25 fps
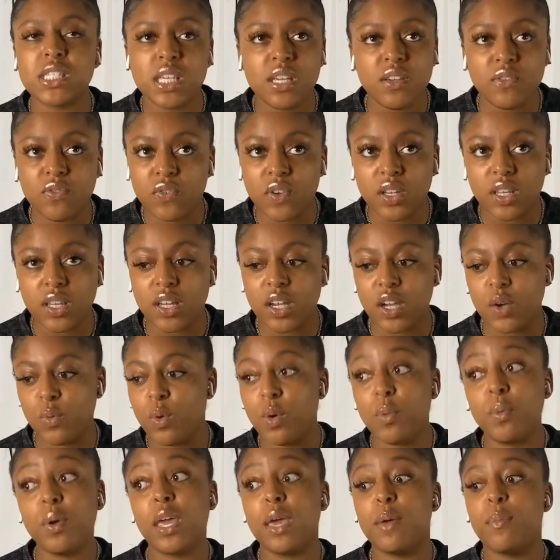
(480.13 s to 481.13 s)
filler, and we
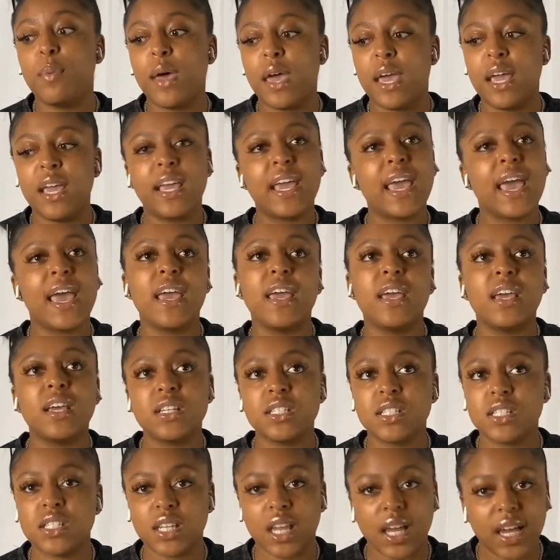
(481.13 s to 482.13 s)
would get paid
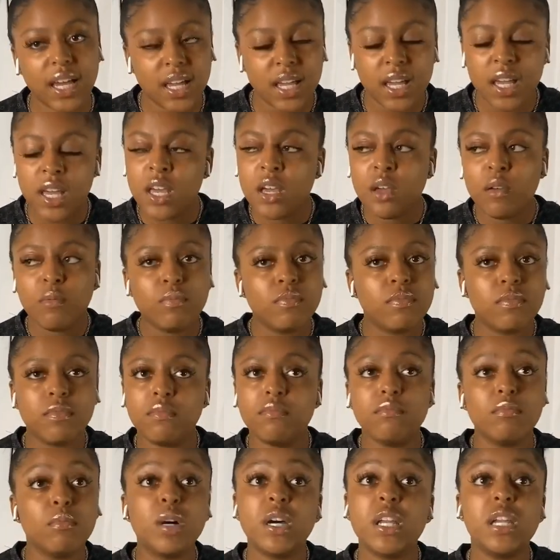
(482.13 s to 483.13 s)
cash. Like,
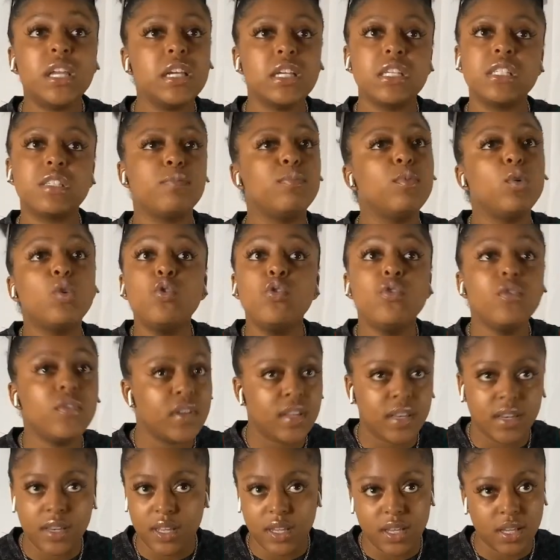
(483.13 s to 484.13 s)
money is
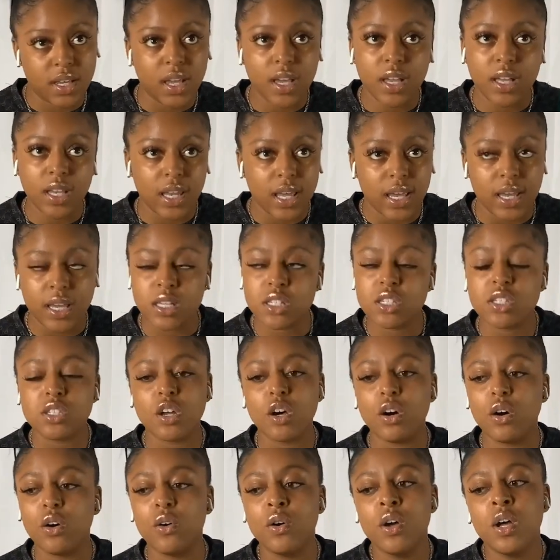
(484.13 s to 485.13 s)
moving in LA.
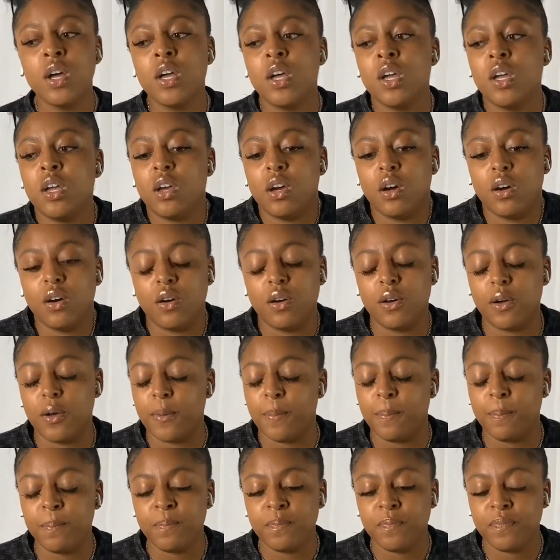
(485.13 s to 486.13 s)
So
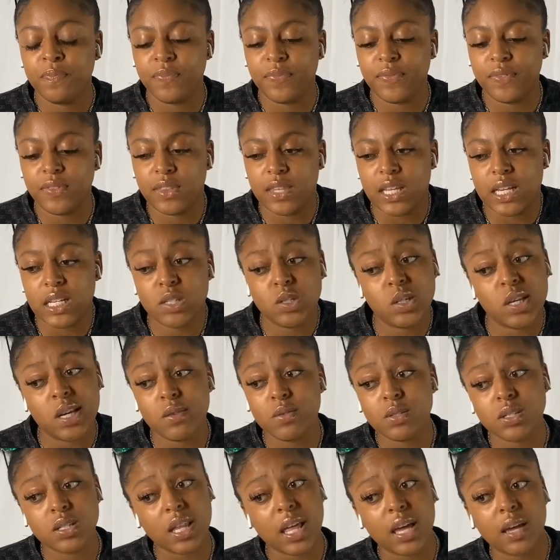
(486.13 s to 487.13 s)
that
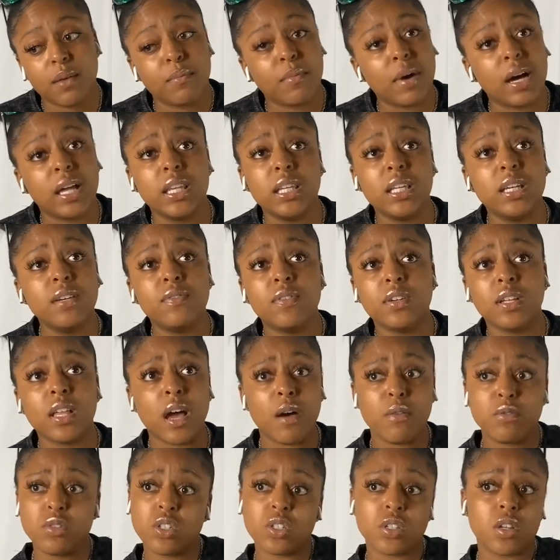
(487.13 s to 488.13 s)
was, like, my living. I
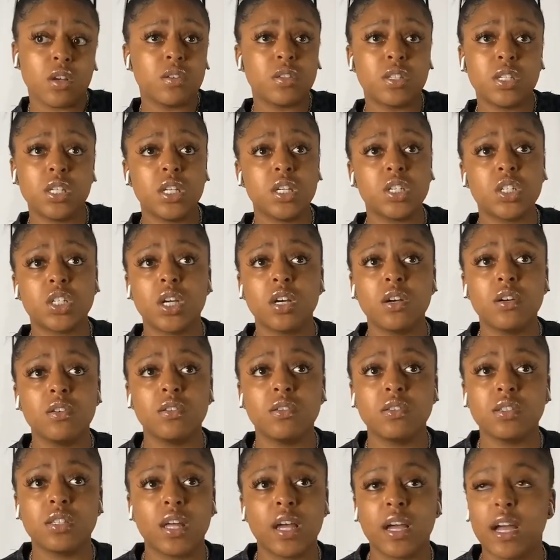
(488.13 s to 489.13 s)
would just go sit at
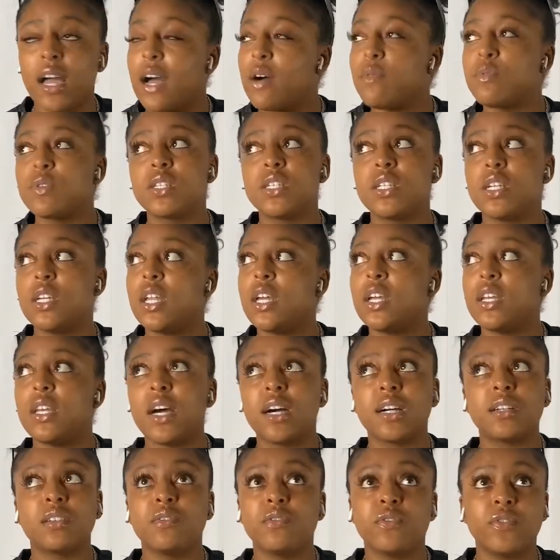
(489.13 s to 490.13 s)
shows. Like, I would sit at
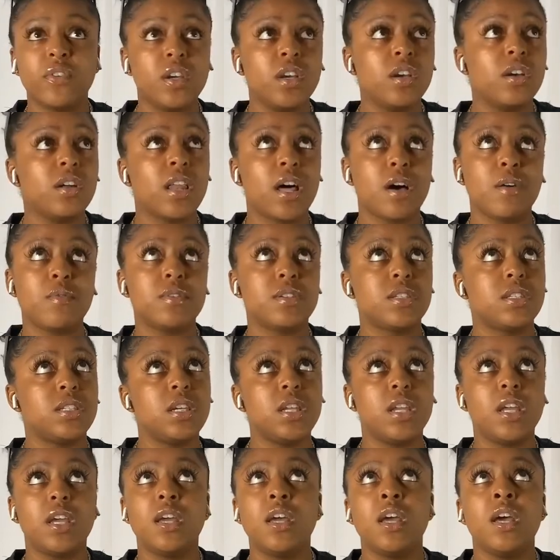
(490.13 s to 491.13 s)
Dr. Phil. I would sit
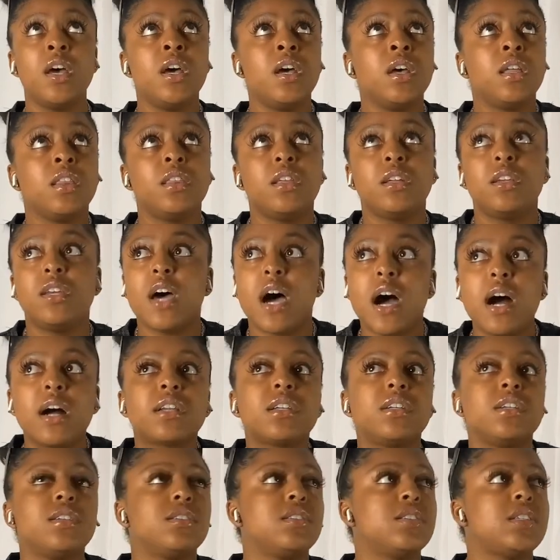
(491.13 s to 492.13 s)
at The
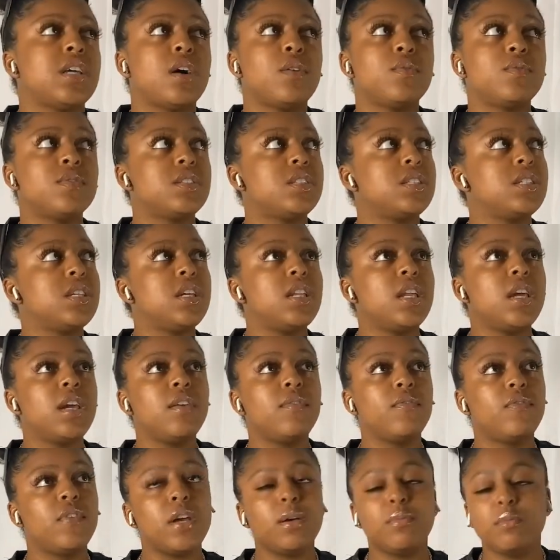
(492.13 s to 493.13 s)
Doctors. I would sit at
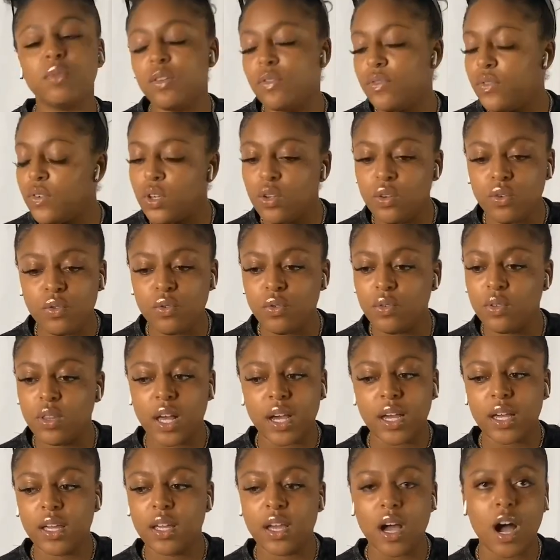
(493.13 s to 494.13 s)
Family Feud.
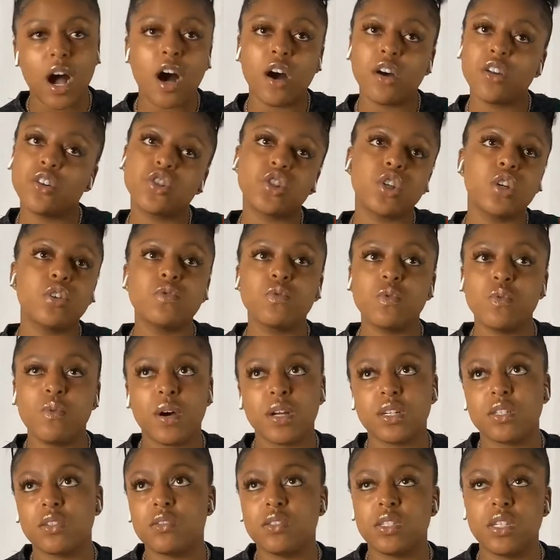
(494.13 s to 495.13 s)
Like, all the shows we watch
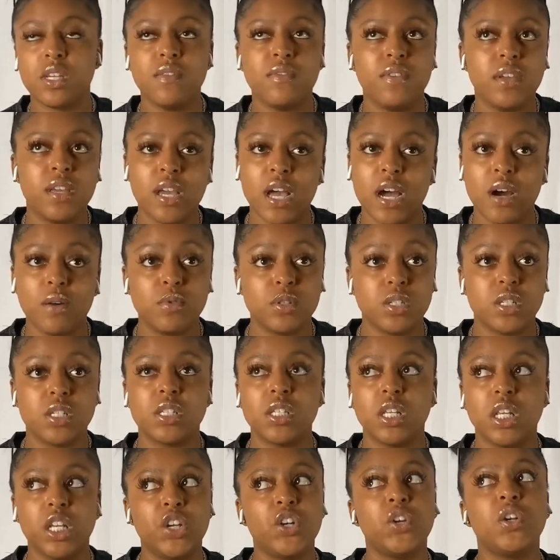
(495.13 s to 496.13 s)
on TV, I would just
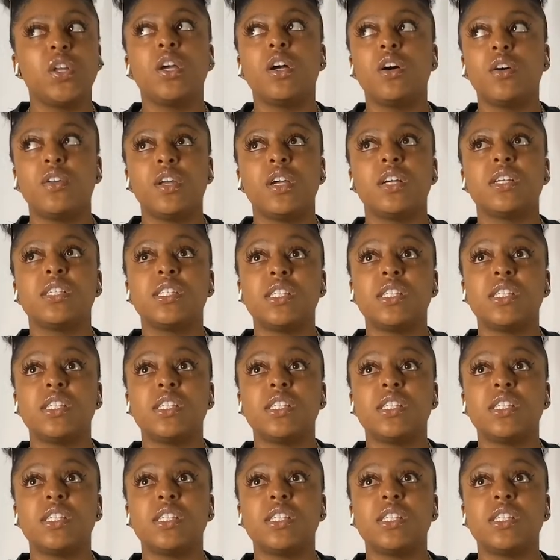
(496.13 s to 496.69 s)
literally go there and sit for hours.